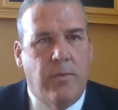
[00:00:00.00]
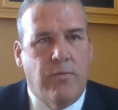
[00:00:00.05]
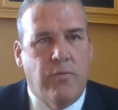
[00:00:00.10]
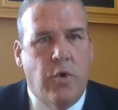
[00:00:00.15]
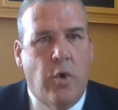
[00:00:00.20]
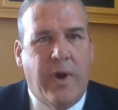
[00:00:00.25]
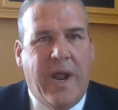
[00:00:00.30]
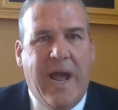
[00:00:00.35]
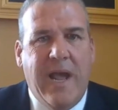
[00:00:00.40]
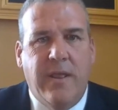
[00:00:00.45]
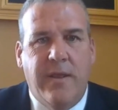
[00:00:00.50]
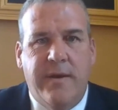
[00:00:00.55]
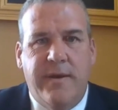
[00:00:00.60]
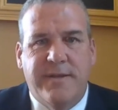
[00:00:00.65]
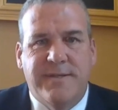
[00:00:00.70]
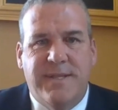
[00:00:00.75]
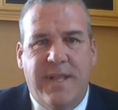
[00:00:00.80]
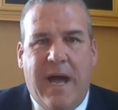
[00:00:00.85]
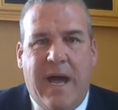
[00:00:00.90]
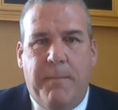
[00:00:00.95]
Rhode Island
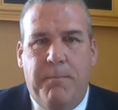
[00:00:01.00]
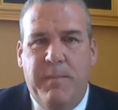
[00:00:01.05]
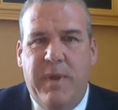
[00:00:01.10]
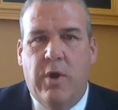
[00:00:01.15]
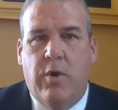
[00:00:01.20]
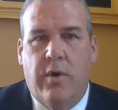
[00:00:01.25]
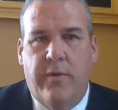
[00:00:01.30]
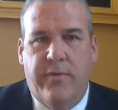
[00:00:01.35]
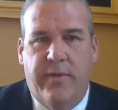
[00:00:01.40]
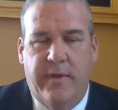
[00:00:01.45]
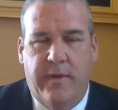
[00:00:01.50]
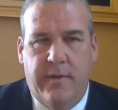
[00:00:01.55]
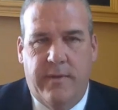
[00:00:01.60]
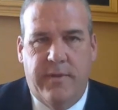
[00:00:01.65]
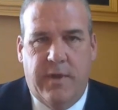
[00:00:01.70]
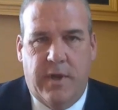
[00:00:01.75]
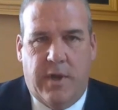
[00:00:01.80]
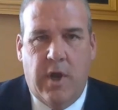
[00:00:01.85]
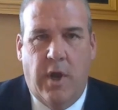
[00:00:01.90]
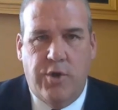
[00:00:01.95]
does not mirror
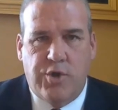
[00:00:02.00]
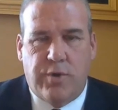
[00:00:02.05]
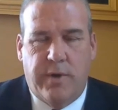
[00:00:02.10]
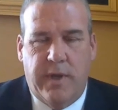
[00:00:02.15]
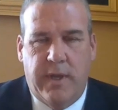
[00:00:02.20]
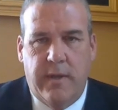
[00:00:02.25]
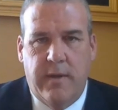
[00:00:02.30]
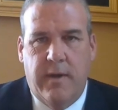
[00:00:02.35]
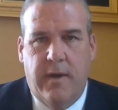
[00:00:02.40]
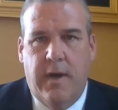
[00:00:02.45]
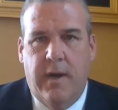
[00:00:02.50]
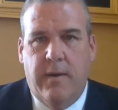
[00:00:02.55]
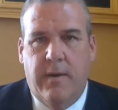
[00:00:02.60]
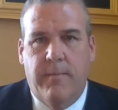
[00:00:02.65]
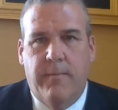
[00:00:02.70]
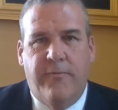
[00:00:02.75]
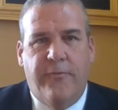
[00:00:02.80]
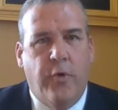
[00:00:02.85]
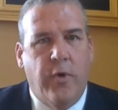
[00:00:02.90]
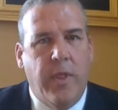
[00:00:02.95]
the country.
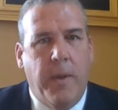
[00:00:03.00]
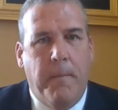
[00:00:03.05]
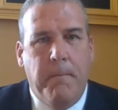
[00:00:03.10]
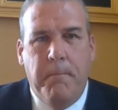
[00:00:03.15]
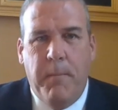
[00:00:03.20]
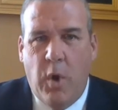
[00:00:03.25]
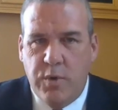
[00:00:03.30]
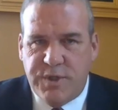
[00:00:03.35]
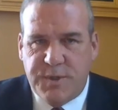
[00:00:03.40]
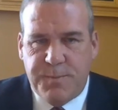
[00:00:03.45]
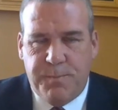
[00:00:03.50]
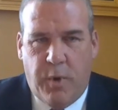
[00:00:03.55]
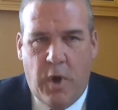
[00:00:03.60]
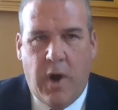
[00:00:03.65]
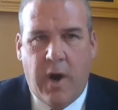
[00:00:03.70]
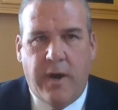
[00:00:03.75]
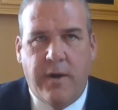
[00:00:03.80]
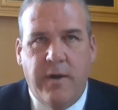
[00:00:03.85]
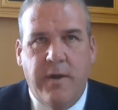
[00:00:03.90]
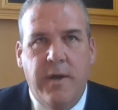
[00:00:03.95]
For the most
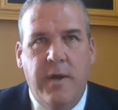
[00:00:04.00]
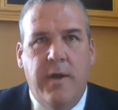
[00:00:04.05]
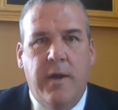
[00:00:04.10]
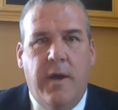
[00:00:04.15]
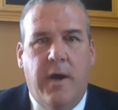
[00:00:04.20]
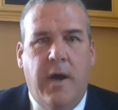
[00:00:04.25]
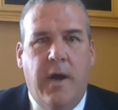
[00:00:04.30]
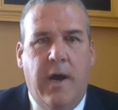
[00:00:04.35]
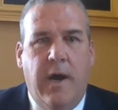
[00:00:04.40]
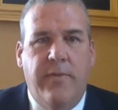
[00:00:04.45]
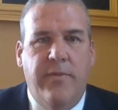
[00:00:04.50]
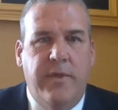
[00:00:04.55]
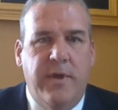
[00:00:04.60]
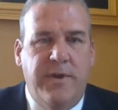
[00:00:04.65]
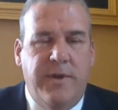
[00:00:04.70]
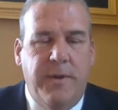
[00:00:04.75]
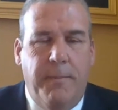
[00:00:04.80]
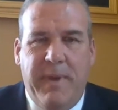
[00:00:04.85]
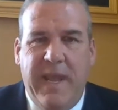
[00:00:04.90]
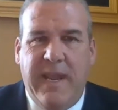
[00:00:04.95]
part,
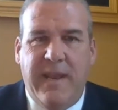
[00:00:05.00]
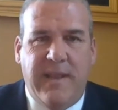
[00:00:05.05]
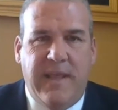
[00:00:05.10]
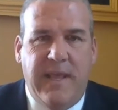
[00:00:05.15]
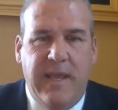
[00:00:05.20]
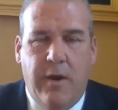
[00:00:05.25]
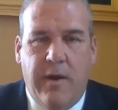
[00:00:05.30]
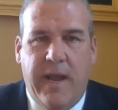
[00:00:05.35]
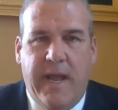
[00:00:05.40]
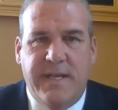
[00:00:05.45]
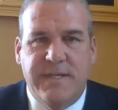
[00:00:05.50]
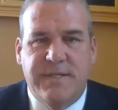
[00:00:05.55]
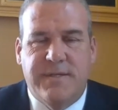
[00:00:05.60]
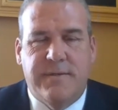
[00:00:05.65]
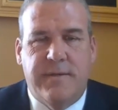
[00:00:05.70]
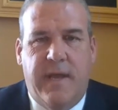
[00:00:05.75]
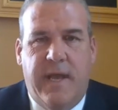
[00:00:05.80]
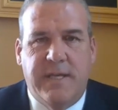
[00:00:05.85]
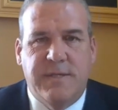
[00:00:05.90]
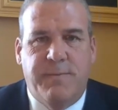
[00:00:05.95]
the debate here
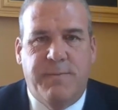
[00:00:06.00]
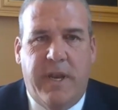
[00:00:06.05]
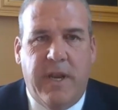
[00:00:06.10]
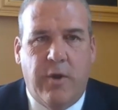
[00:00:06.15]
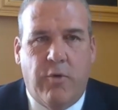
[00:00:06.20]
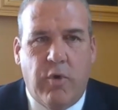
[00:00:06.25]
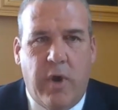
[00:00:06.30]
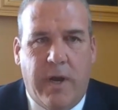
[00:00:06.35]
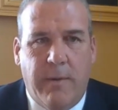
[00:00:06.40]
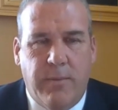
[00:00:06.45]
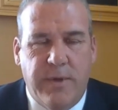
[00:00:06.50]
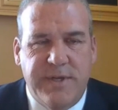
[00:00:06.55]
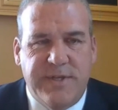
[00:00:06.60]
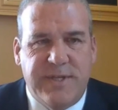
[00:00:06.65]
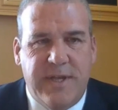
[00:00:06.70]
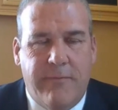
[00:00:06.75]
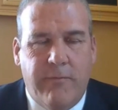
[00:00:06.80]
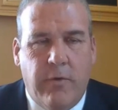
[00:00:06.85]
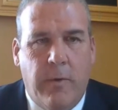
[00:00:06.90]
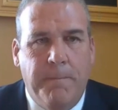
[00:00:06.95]
has been incredibly
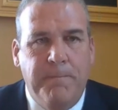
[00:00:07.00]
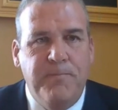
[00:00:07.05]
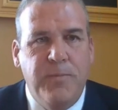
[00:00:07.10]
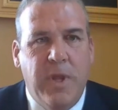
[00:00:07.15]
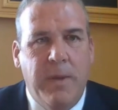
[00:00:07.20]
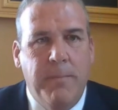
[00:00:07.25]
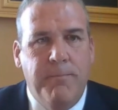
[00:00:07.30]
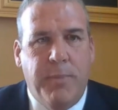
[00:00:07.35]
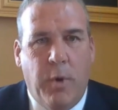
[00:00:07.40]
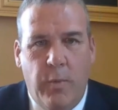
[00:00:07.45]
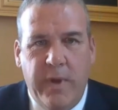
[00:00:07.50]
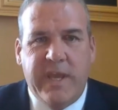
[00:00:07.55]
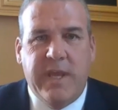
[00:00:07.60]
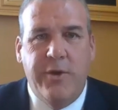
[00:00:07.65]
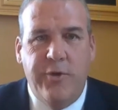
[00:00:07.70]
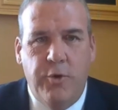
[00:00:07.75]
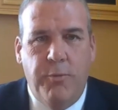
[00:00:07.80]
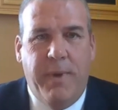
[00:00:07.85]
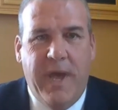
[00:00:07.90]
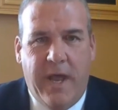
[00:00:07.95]
civil, but we
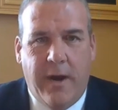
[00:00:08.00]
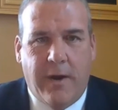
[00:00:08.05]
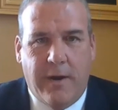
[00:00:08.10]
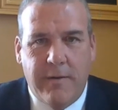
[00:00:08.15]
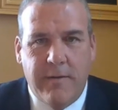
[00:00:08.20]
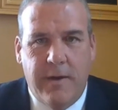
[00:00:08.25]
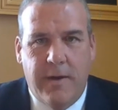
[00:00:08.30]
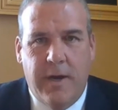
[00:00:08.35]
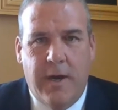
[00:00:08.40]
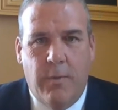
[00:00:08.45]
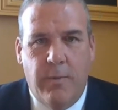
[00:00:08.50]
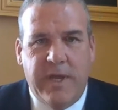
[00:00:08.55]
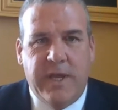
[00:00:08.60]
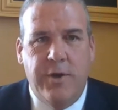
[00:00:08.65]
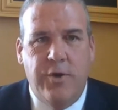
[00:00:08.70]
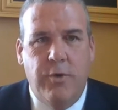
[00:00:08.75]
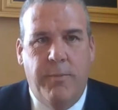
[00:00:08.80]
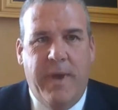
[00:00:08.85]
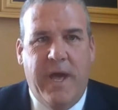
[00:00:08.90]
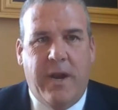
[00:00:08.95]
can do better. We
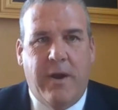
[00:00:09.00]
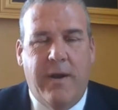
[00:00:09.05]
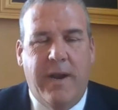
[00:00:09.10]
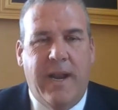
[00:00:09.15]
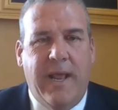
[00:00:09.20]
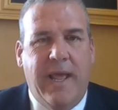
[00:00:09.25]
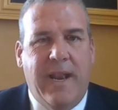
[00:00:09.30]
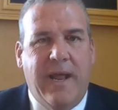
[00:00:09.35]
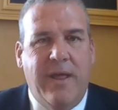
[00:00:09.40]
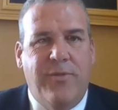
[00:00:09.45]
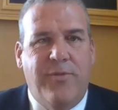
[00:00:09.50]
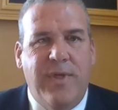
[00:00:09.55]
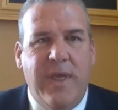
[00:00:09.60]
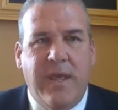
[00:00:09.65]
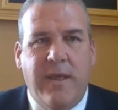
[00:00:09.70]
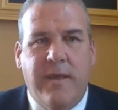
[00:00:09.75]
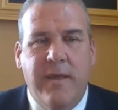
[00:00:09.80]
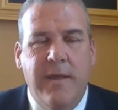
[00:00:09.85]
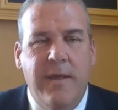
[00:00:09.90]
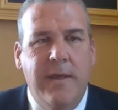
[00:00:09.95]
can do better. And I
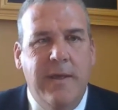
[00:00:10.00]
think,